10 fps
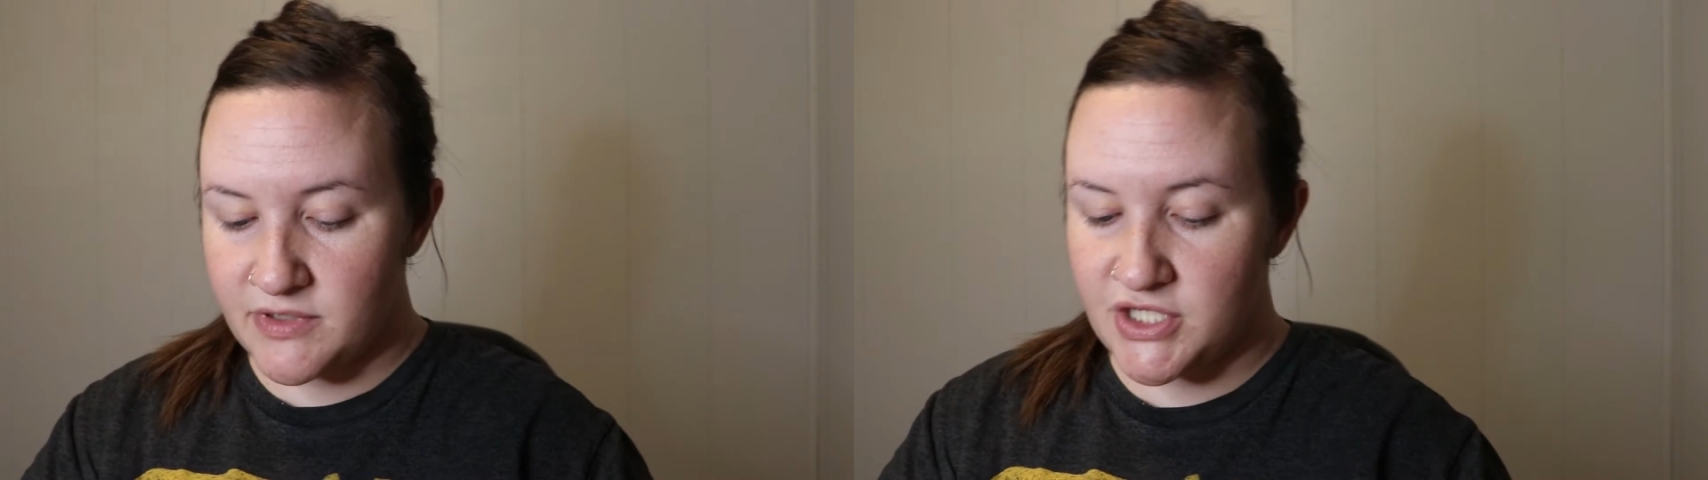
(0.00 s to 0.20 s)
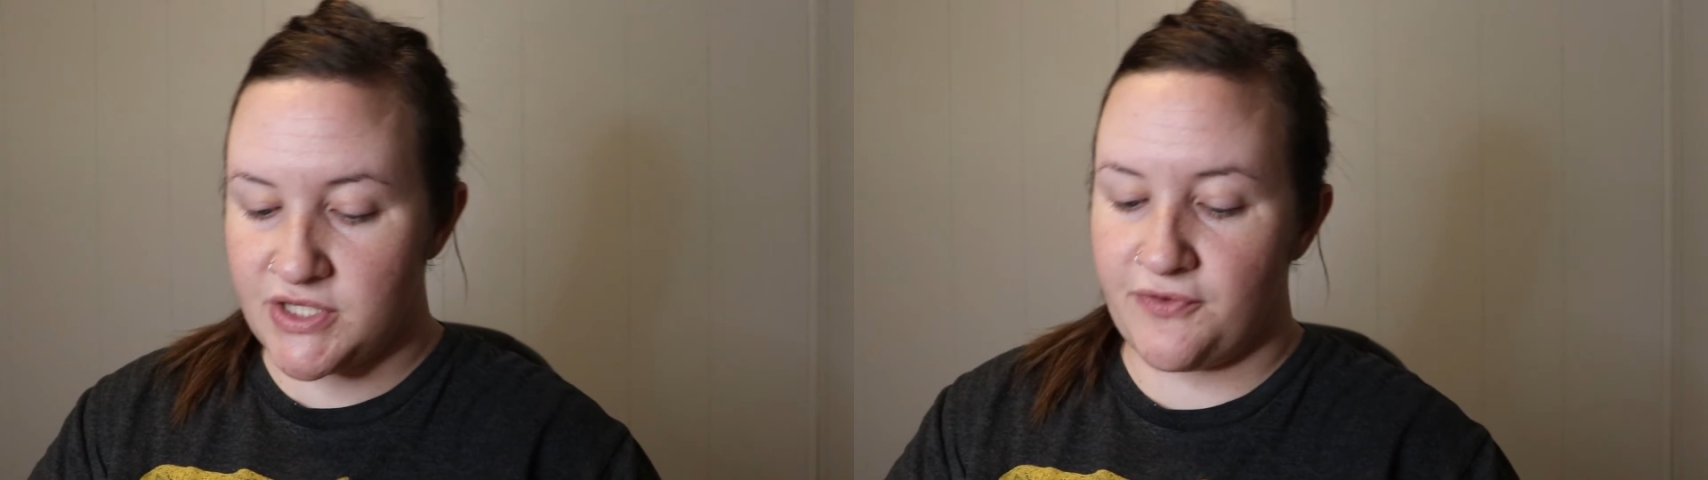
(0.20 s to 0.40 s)

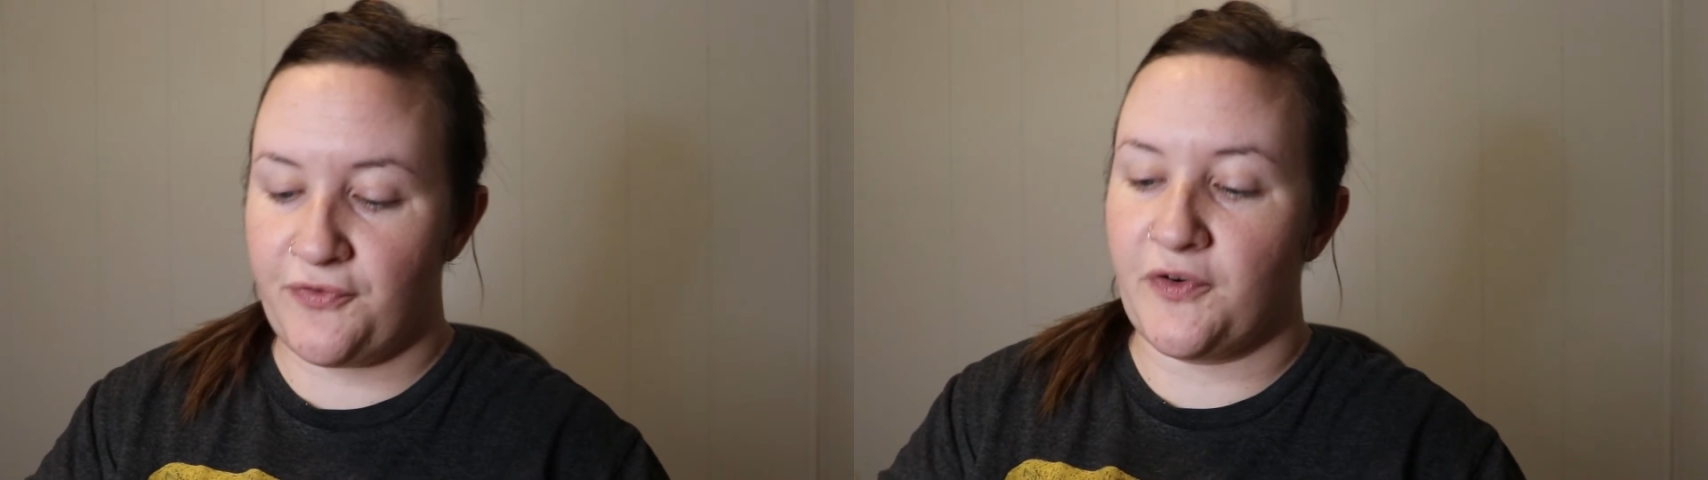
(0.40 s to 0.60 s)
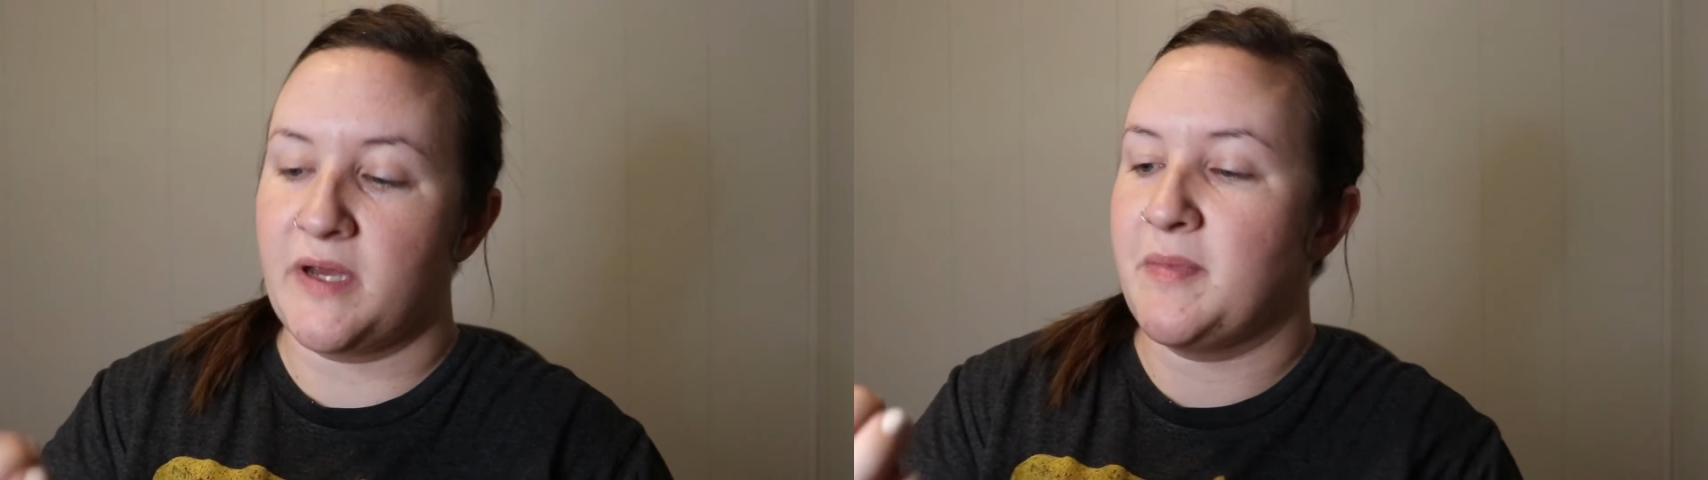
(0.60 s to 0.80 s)
which is the
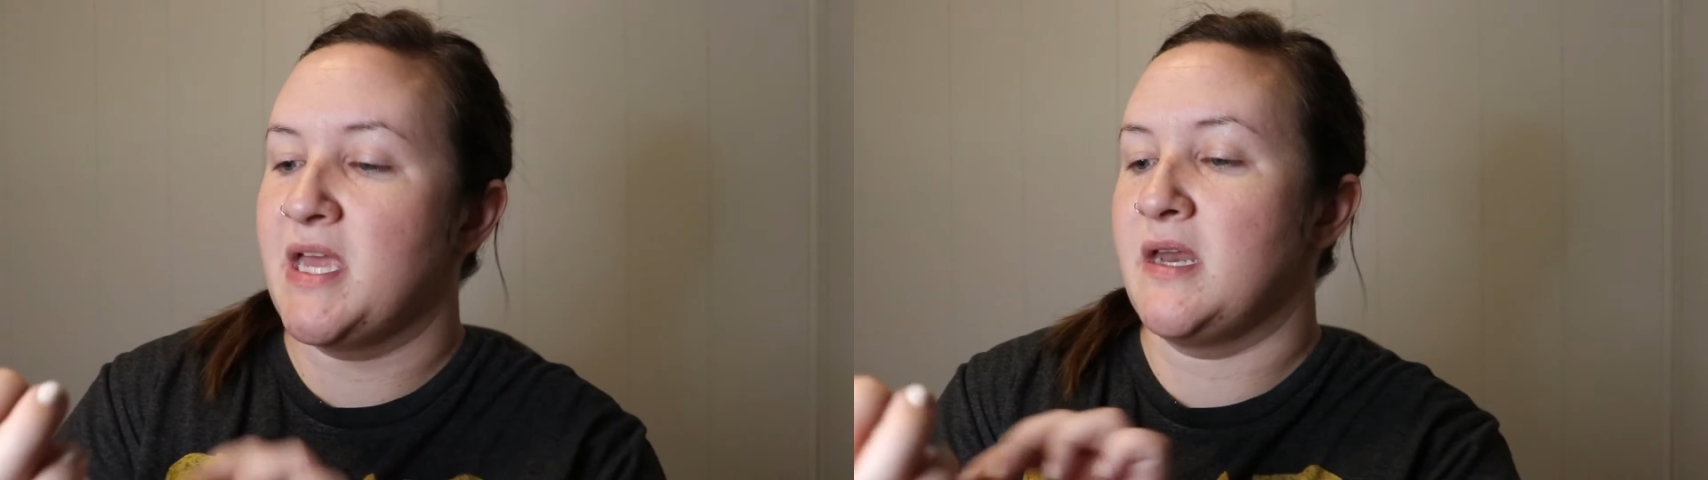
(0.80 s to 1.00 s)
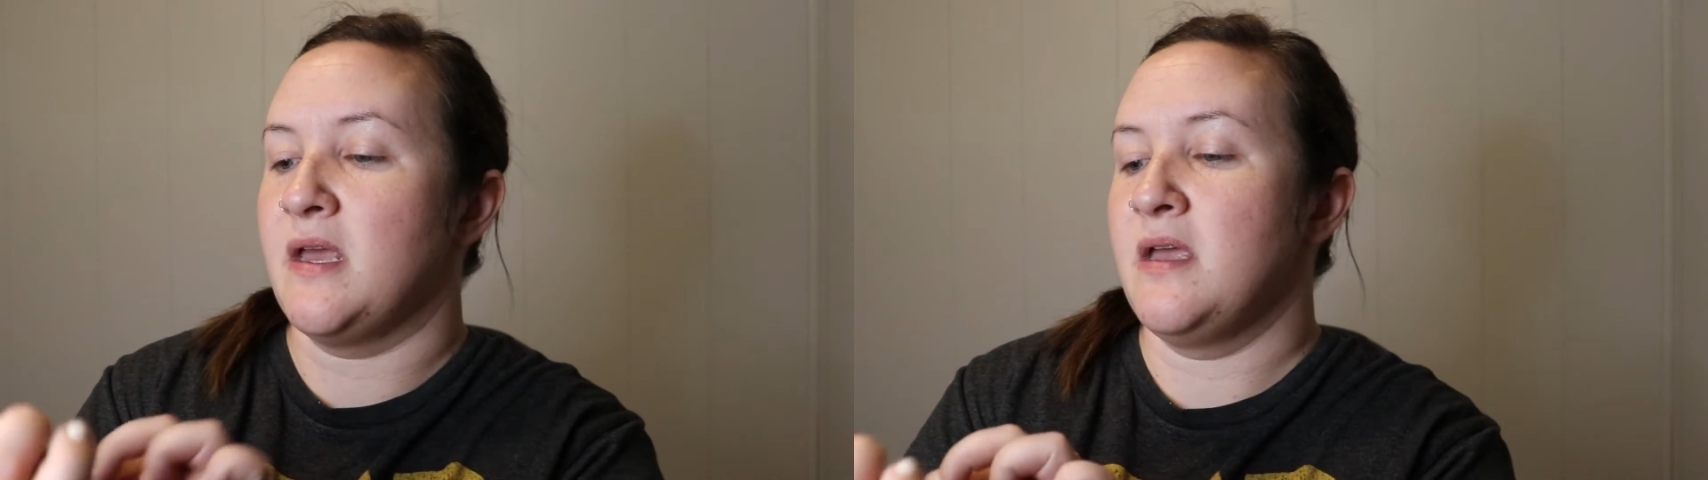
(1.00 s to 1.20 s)

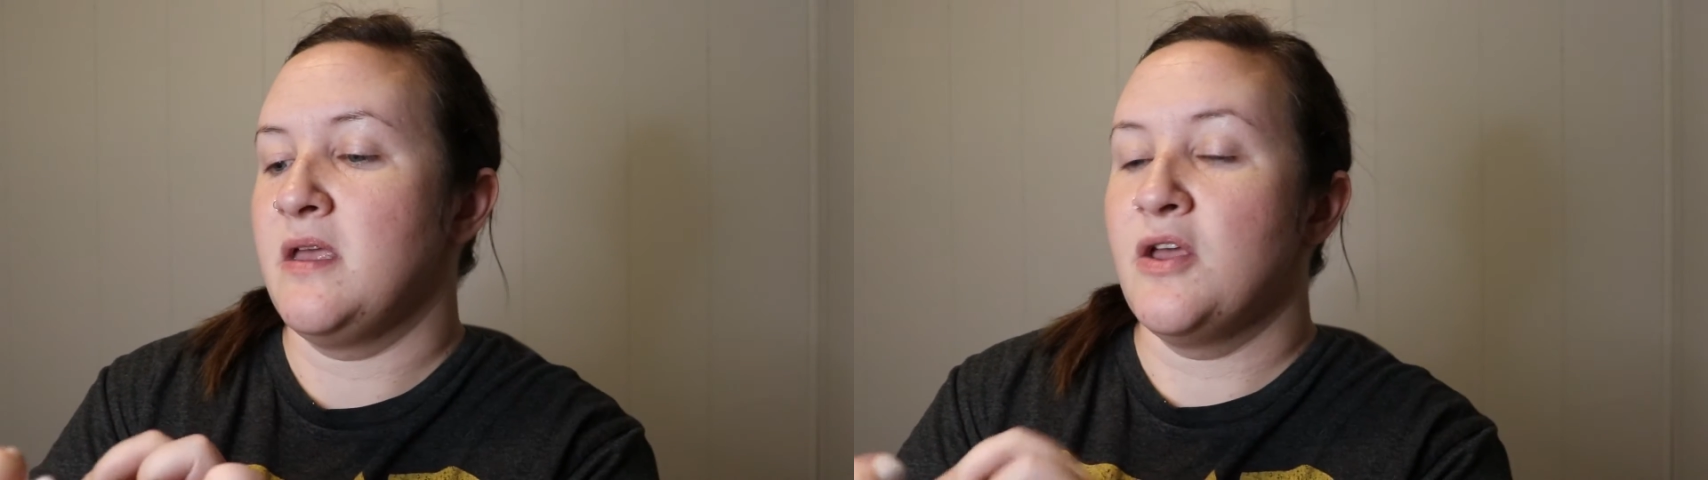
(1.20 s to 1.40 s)
Freeman